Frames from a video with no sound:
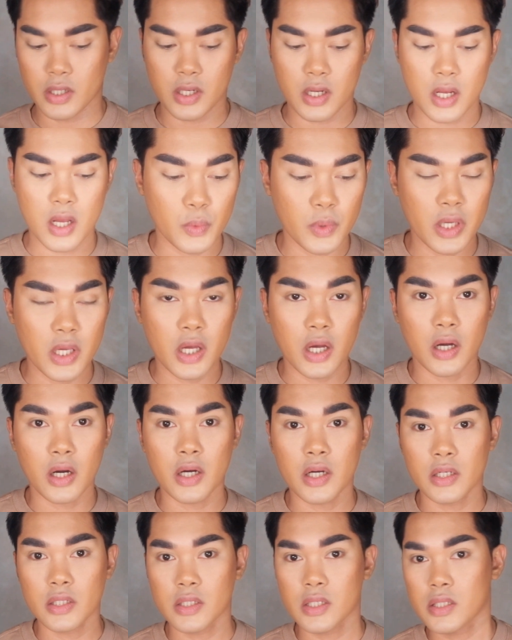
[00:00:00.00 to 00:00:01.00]
So we are
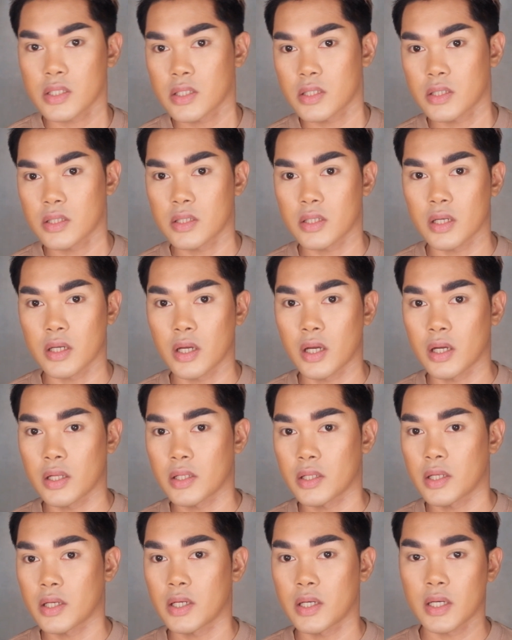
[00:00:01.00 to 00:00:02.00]
just
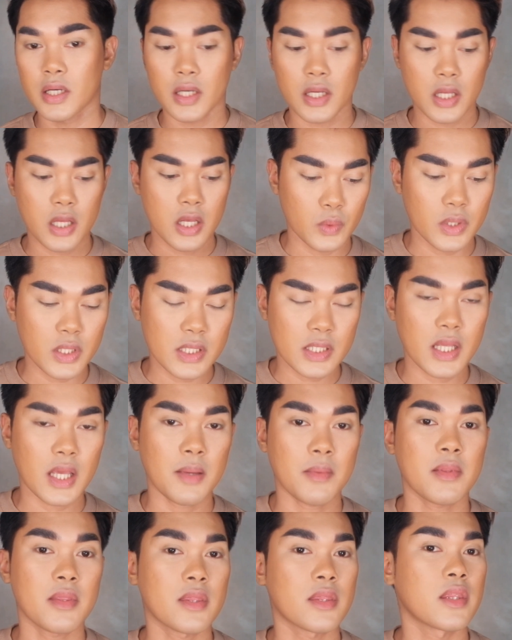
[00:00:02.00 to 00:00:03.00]
gonna do the
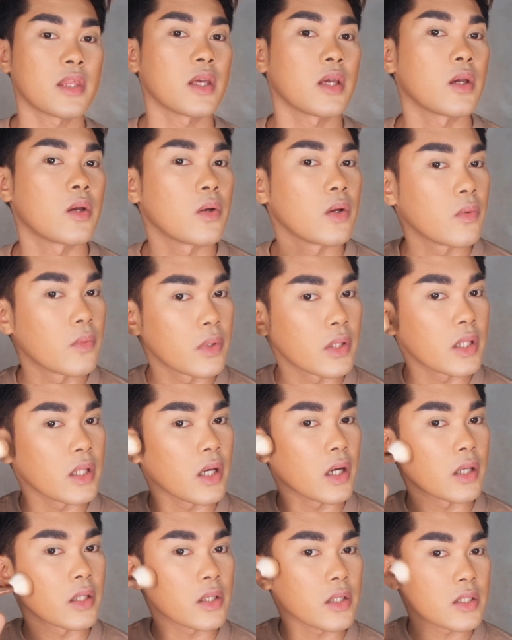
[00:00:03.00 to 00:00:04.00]
same thing with the
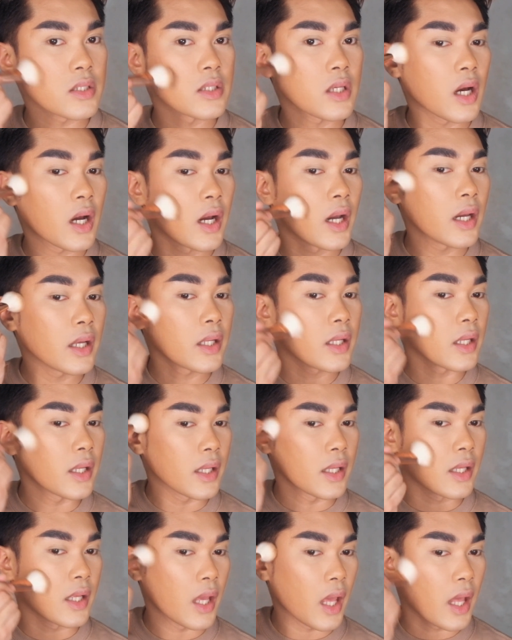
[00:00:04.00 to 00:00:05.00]
other side
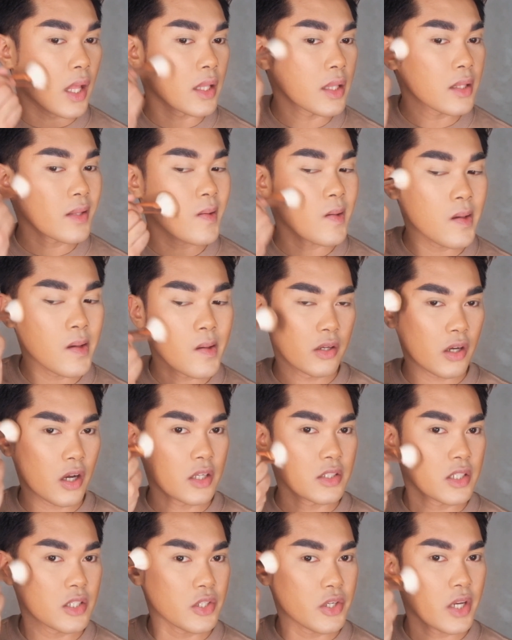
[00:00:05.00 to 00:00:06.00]
again,
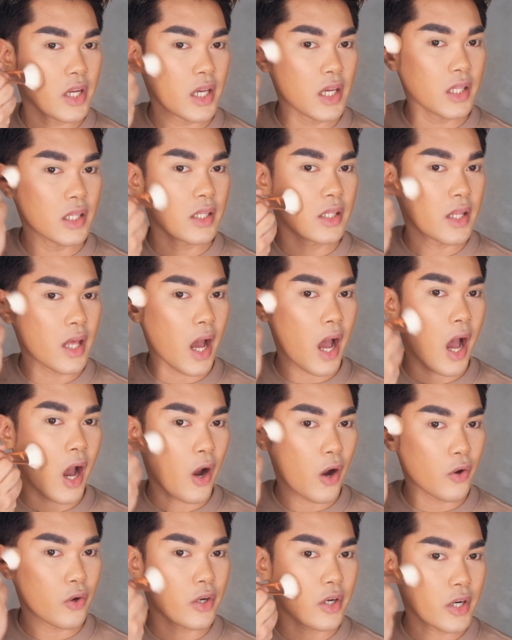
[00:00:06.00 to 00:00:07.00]
concentrating in the
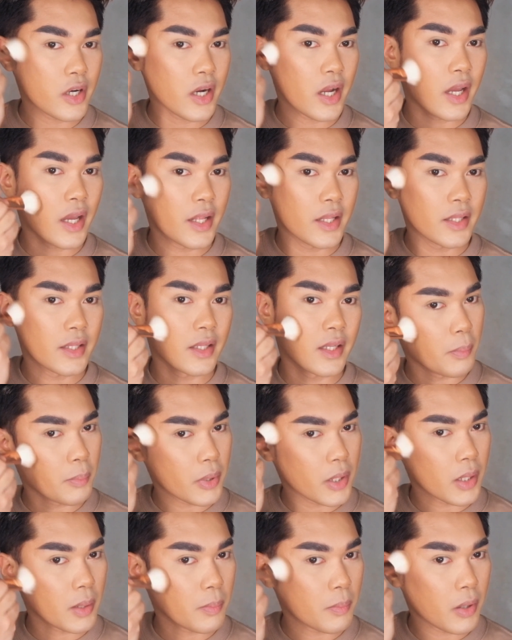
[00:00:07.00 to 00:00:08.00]
outer and
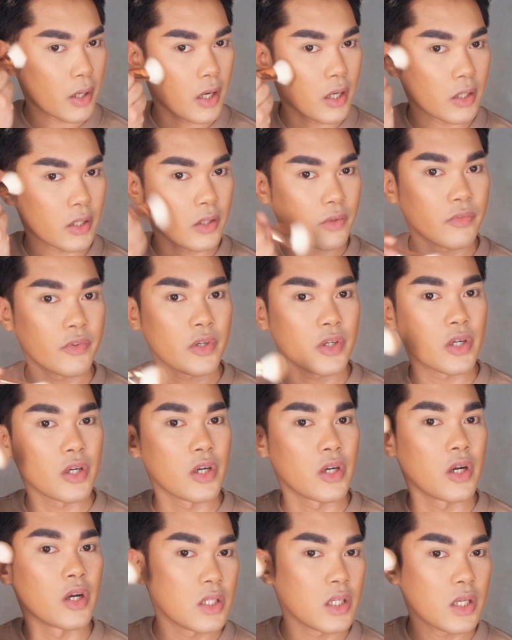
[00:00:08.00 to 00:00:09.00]
upper part of your
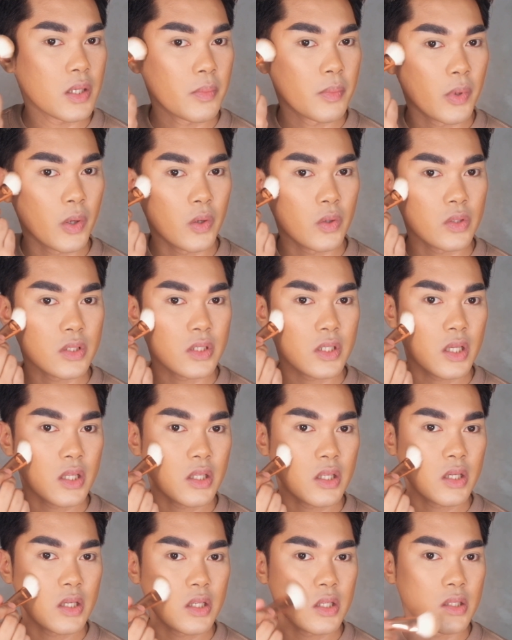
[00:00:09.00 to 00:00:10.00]
cheekbones and
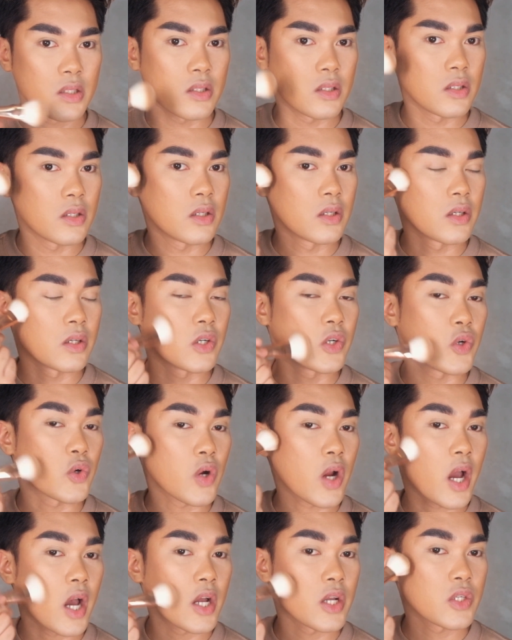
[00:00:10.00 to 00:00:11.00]
then
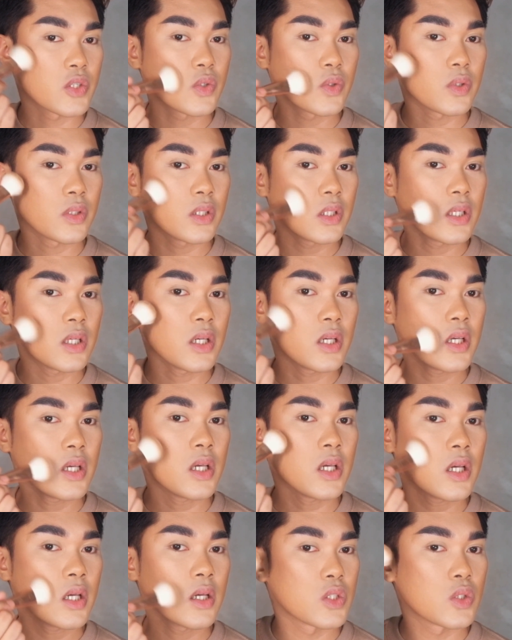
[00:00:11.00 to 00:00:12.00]
gradually
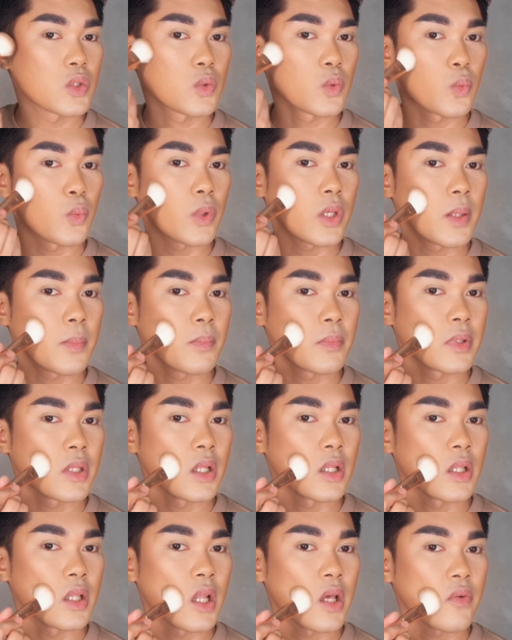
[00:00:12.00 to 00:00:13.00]
sweep the
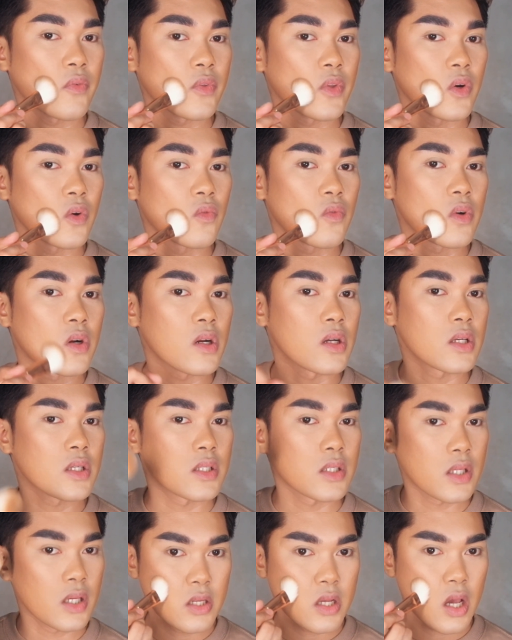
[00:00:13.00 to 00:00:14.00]
leftovers
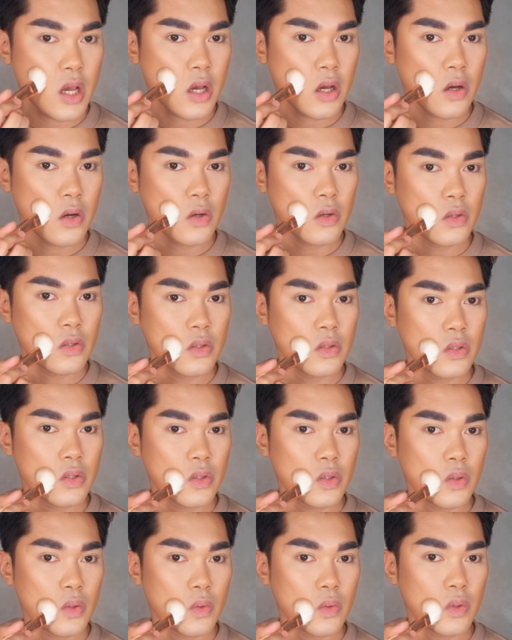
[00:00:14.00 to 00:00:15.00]
down
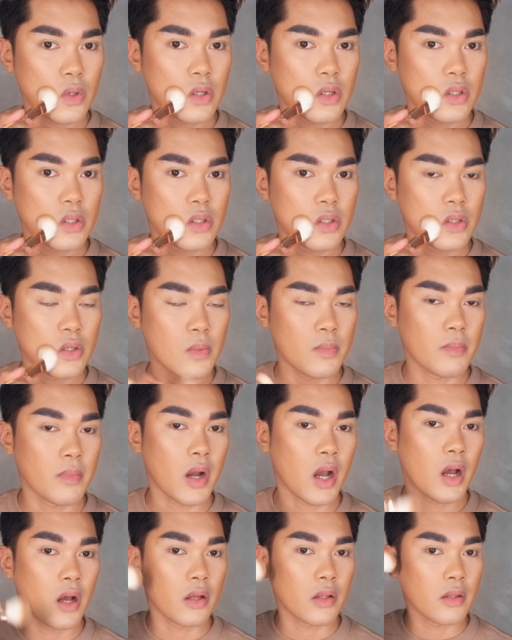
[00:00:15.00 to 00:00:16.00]
towards your
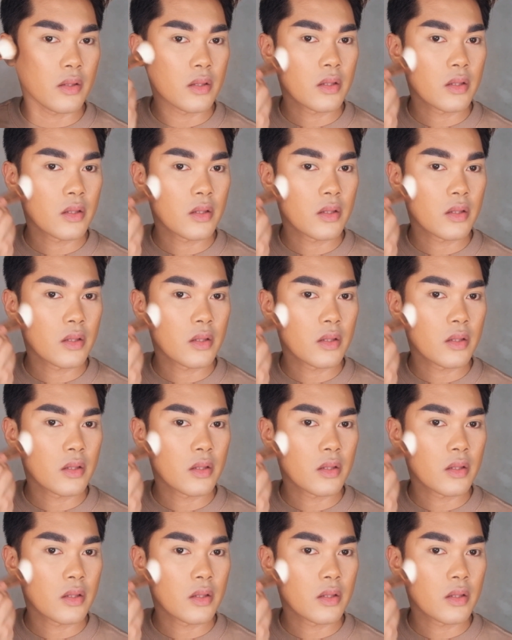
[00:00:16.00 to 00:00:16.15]
mouth.